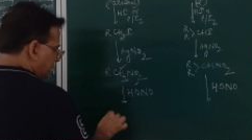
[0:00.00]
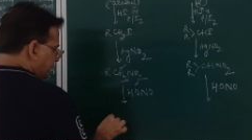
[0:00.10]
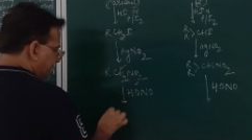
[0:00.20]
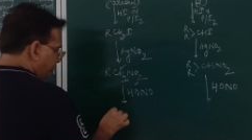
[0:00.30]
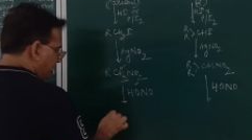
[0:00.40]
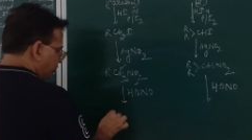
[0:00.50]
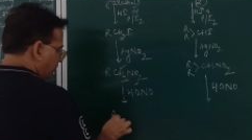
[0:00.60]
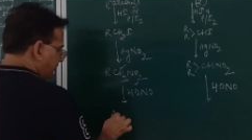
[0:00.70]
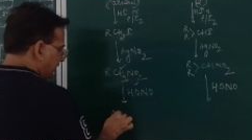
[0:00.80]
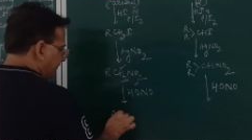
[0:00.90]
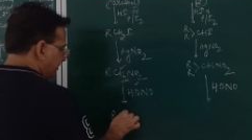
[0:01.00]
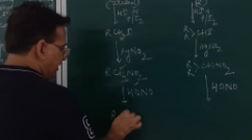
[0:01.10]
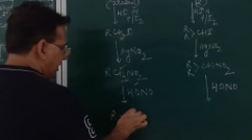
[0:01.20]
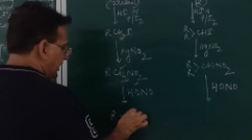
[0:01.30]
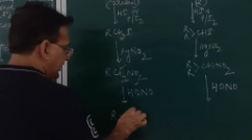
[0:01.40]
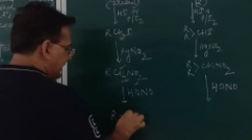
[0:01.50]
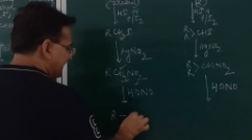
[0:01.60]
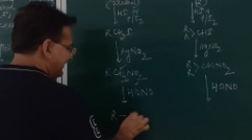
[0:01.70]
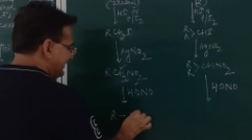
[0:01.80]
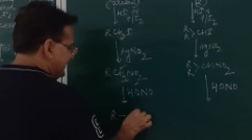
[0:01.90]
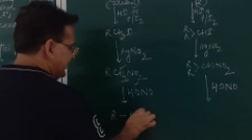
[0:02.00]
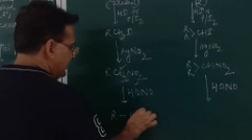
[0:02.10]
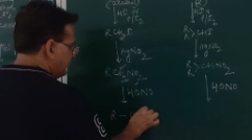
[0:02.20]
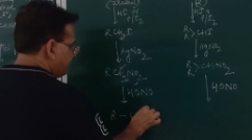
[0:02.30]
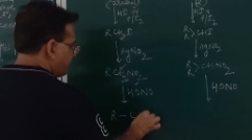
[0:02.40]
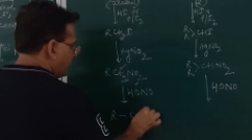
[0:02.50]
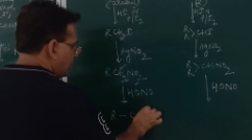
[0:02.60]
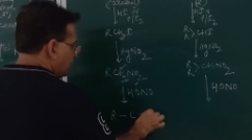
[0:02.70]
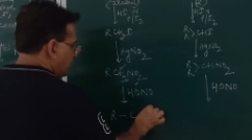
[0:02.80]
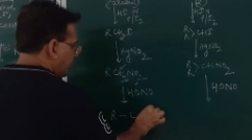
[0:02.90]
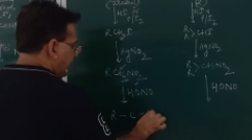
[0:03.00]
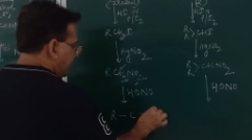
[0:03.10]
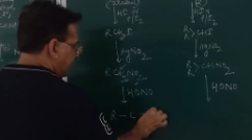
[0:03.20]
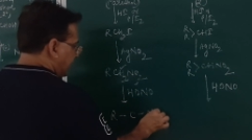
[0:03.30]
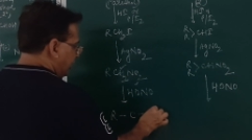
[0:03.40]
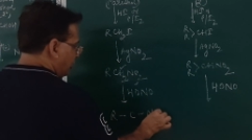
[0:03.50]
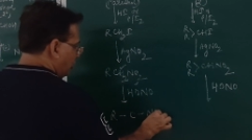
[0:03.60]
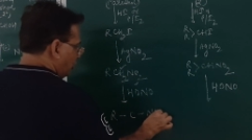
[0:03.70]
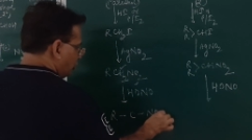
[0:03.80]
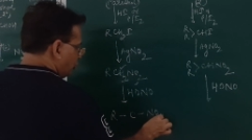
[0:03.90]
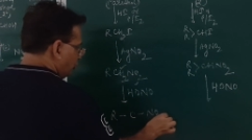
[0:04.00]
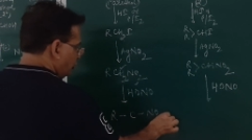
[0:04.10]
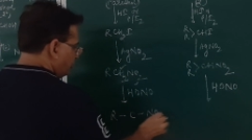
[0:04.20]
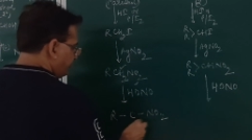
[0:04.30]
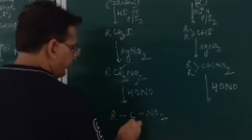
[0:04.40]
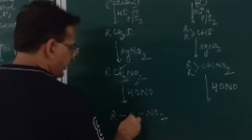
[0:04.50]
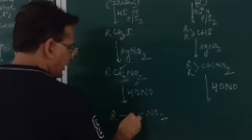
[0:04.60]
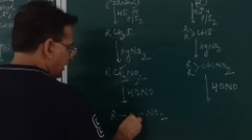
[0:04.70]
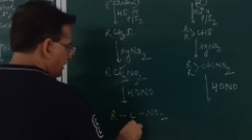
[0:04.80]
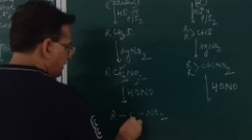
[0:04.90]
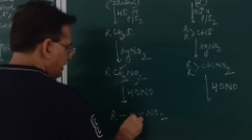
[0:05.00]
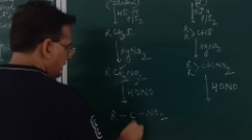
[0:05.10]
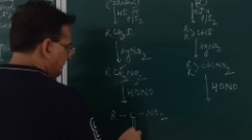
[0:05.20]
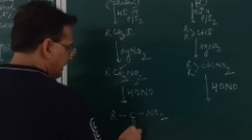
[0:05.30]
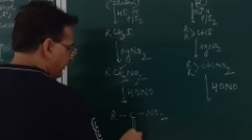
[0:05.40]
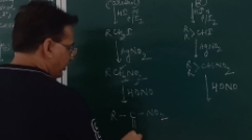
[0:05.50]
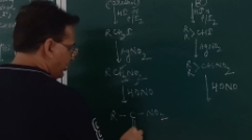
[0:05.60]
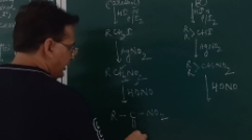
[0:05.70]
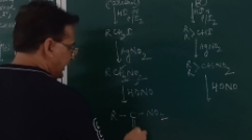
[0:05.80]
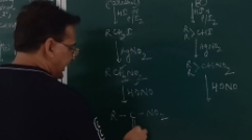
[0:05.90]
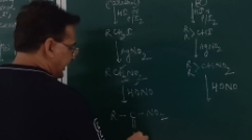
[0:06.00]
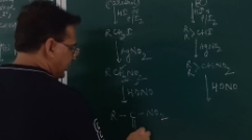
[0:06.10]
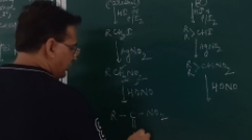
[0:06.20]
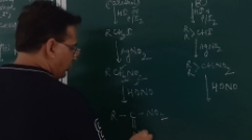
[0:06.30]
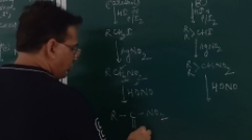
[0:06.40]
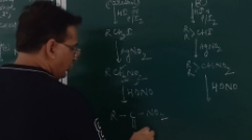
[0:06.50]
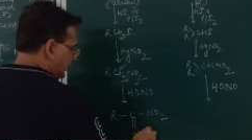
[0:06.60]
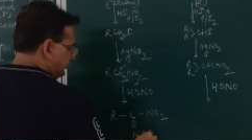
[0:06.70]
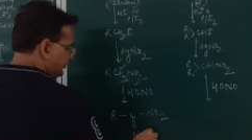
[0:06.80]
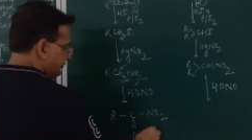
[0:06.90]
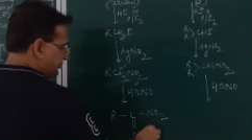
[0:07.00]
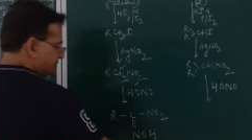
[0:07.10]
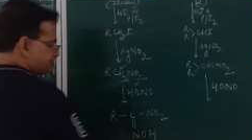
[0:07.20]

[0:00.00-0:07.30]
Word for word: and the product obtained will be RC and O2 double bond and OH